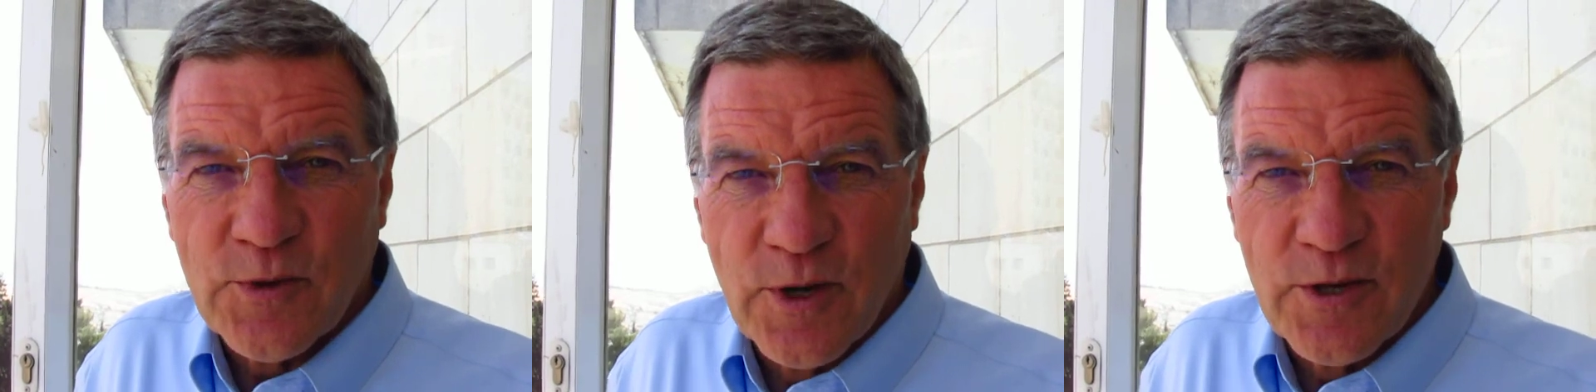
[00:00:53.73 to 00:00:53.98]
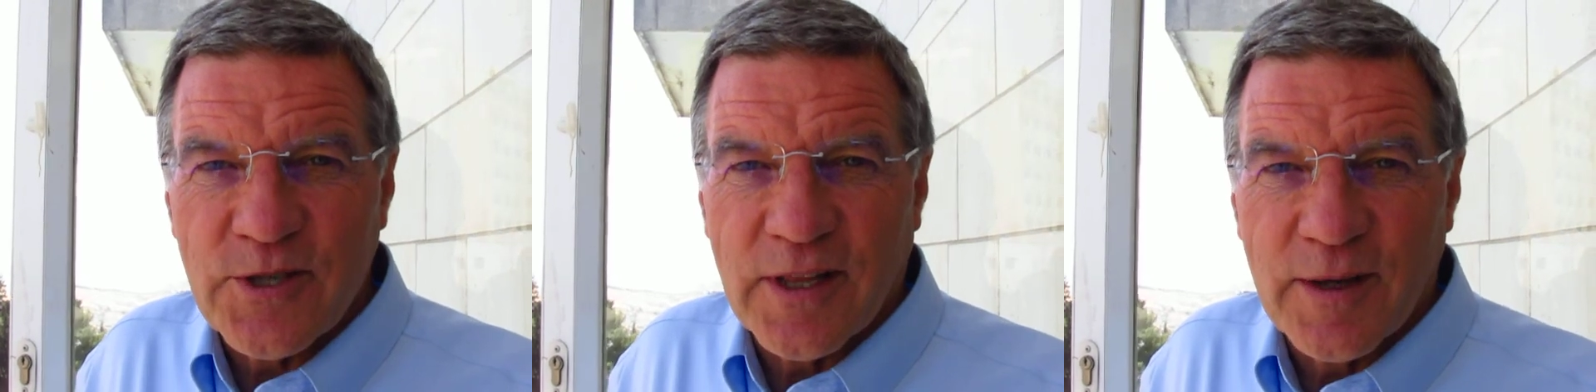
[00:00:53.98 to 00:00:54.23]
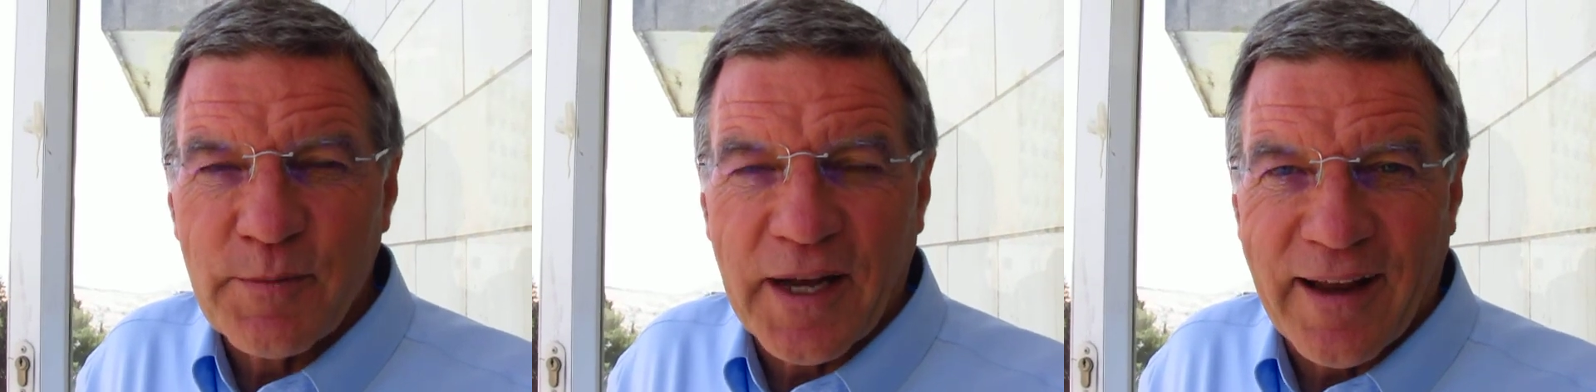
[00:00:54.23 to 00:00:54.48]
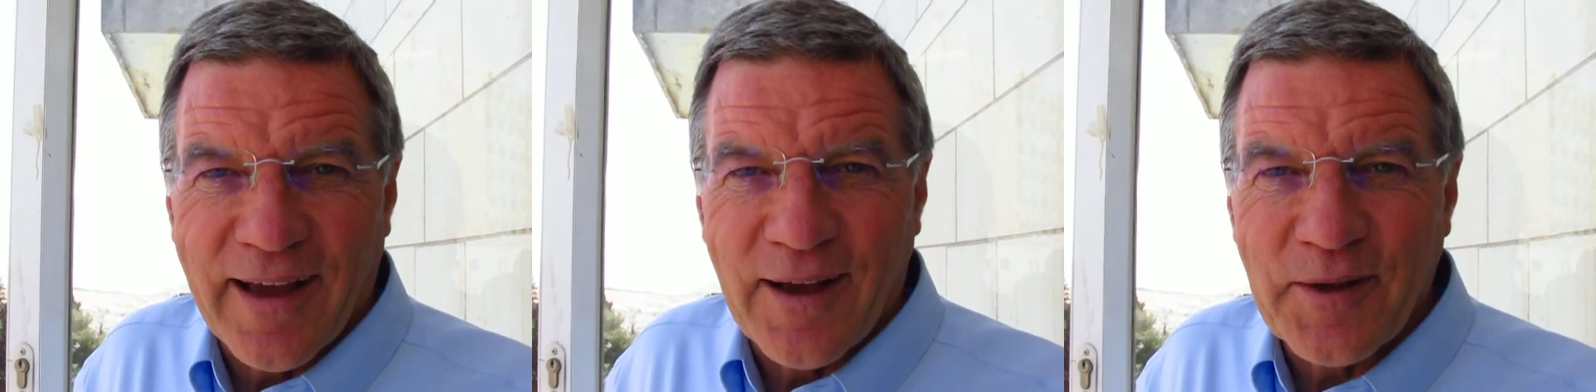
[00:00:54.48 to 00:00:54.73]
Jerusalem,
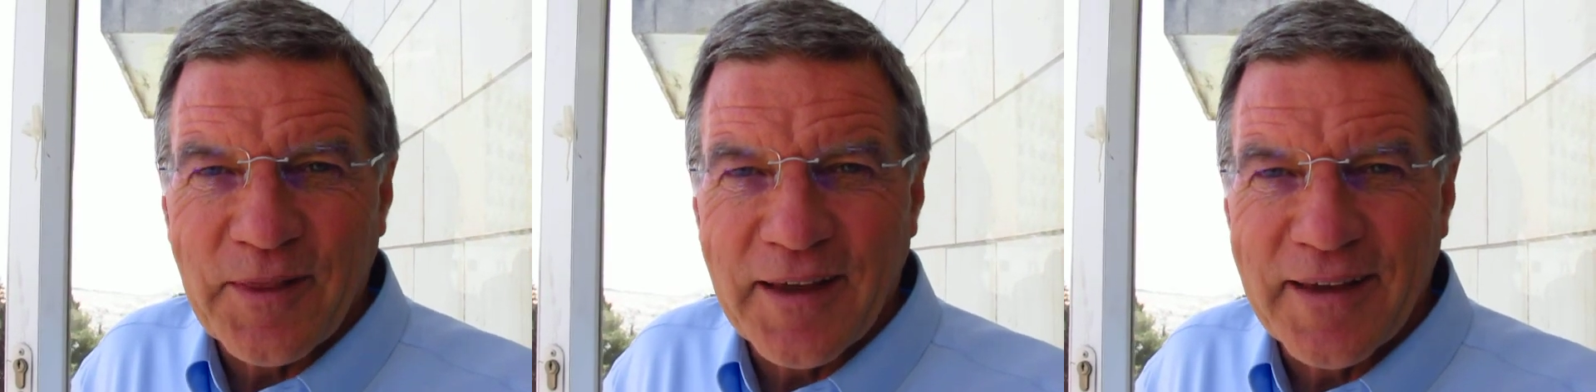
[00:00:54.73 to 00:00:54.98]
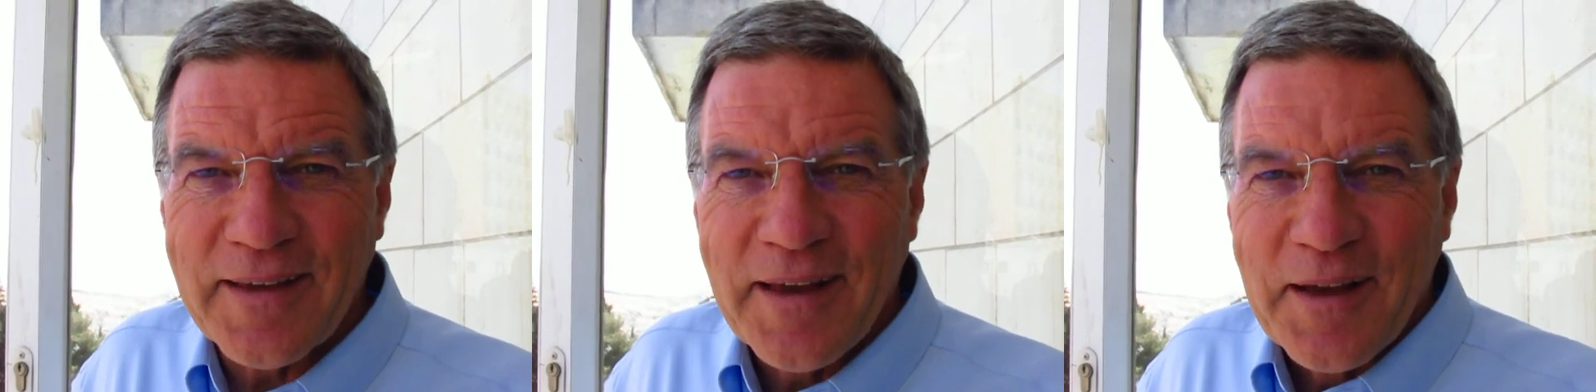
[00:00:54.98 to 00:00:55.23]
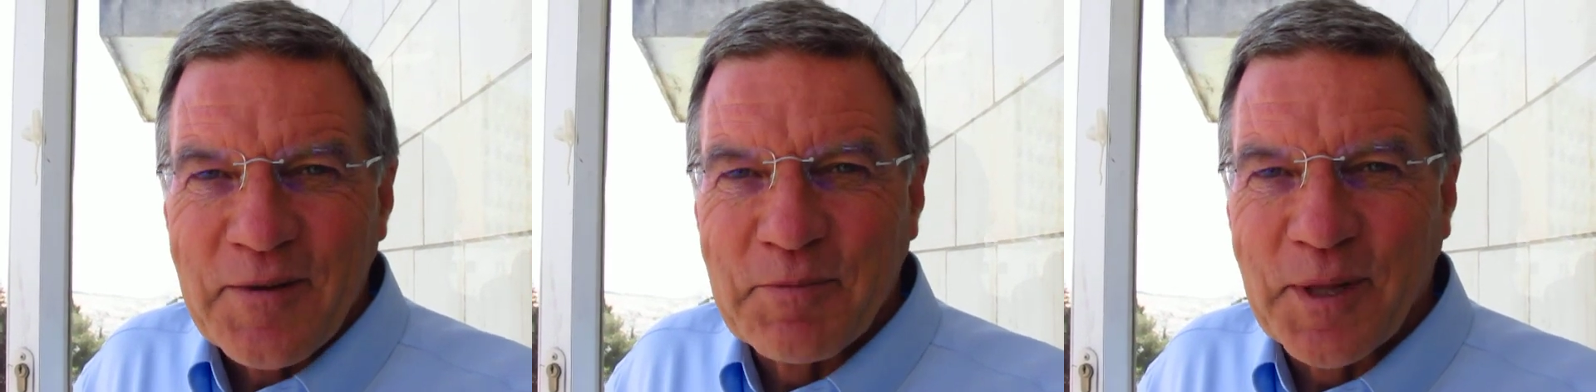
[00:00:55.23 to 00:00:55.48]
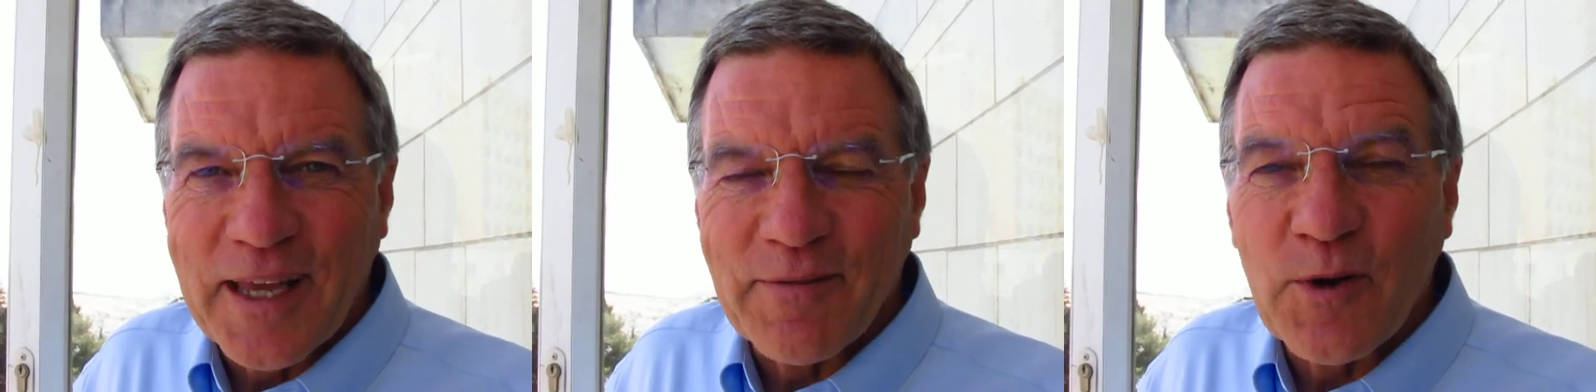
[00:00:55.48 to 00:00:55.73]
and now they
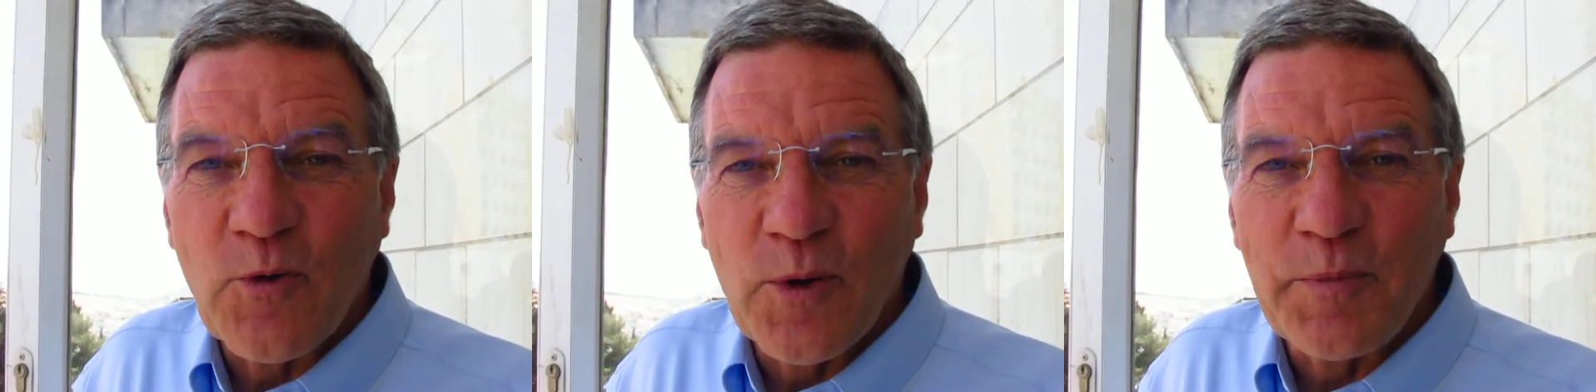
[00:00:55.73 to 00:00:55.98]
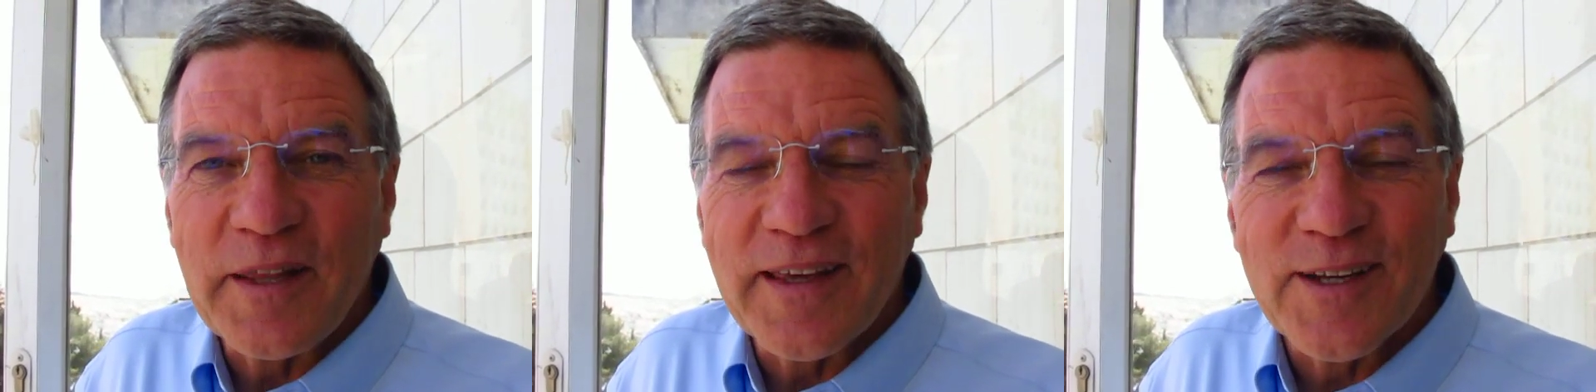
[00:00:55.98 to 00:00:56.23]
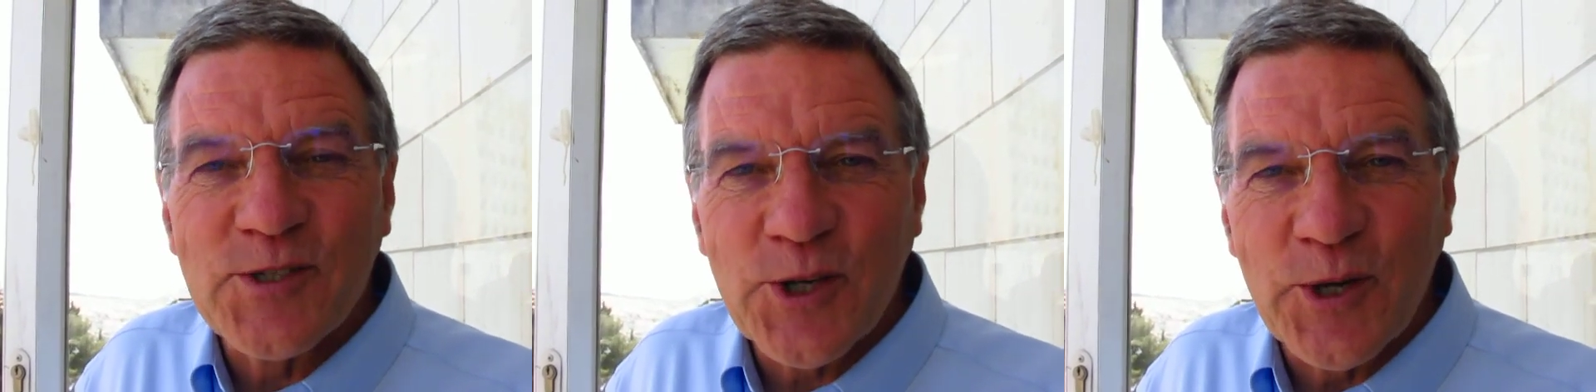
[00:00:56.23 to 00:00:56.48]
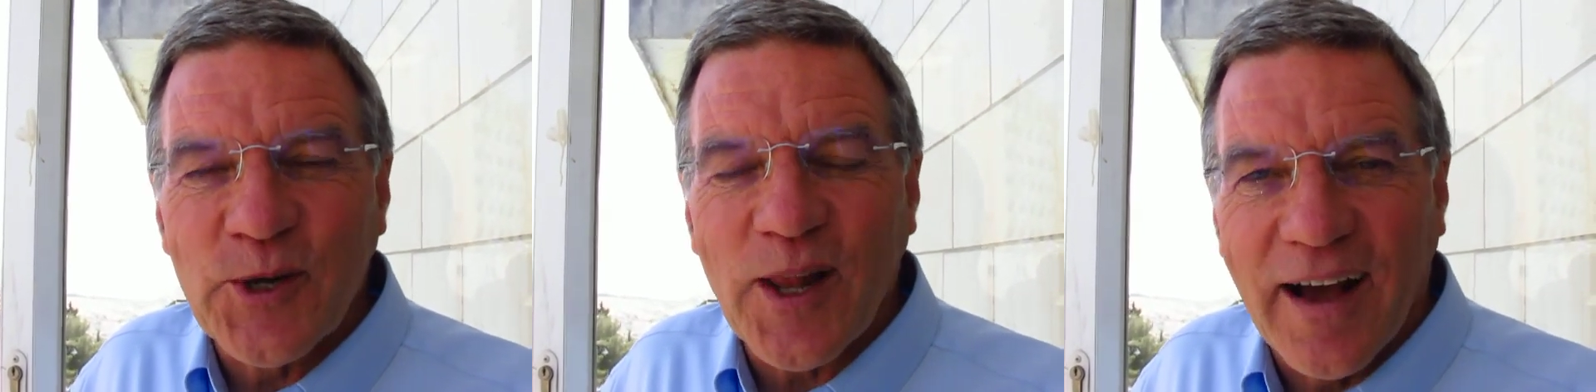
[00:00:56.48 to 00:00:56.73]
believe it will be the eternal,